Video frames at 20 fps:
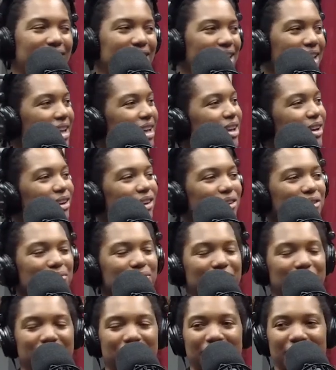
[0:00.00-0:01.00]
and the
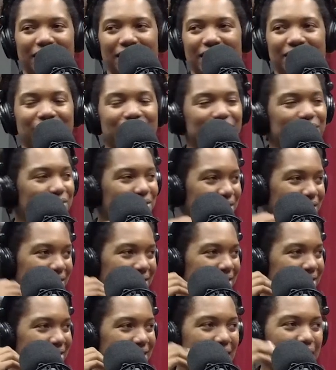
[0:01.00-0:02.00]
elves, and the kids are
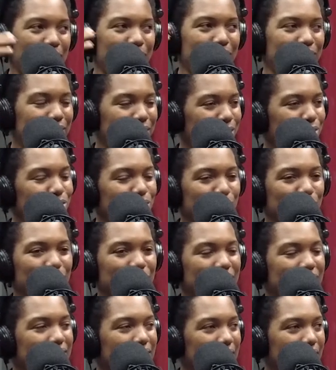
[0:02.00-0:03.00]
just having such a
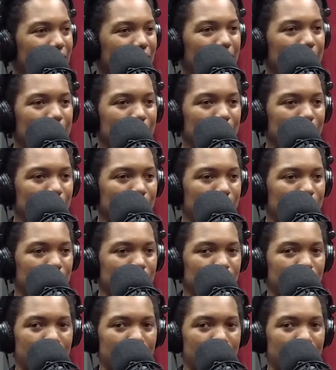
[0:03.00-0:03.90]
great time, and it was